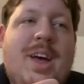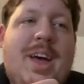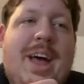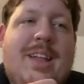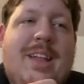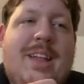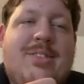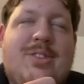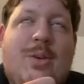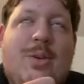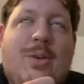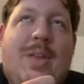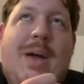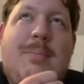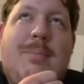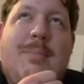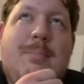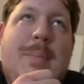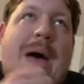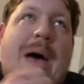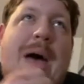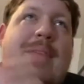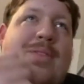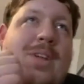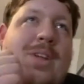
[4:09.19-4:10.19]
And so they
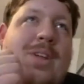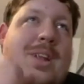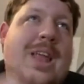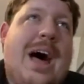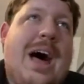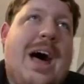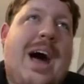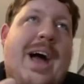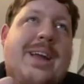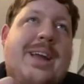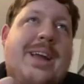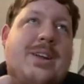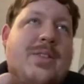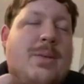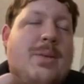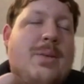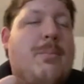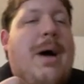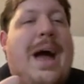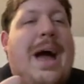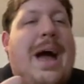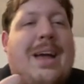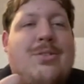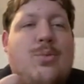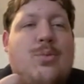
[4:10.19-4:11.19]
met the line on the
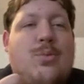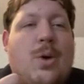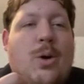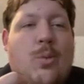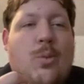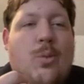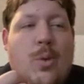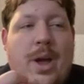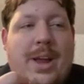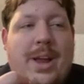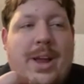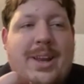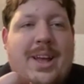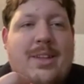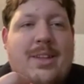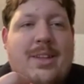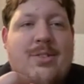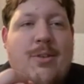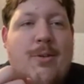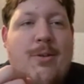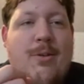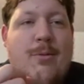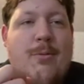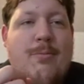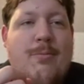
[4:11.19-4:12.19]
Maxwell
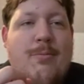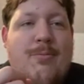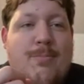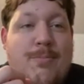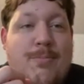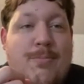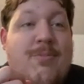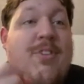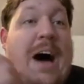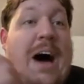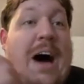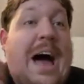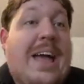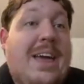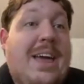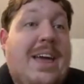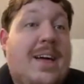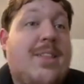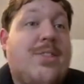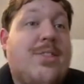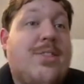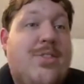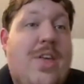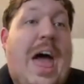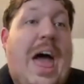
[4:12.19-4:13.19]
ratings
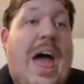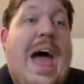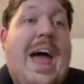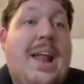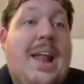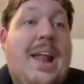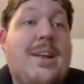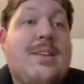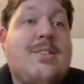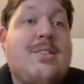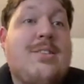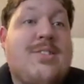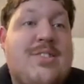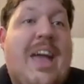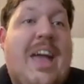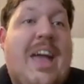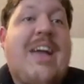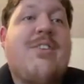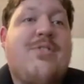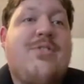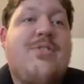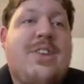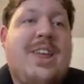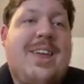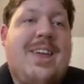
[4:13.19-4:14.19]
via that
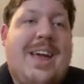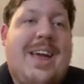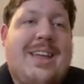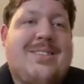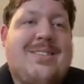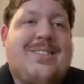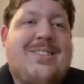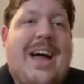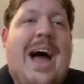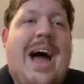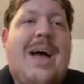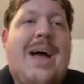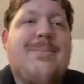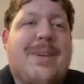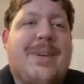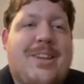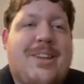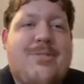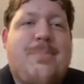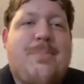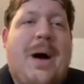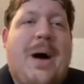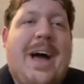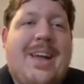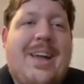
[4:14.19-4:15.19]
safety as time
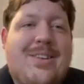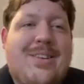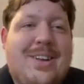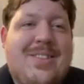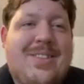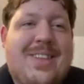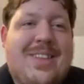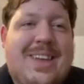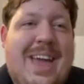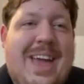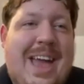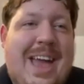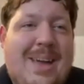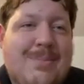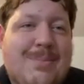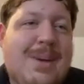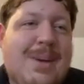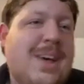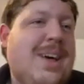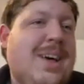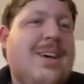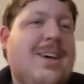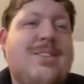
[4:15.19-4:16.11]
expired in the game.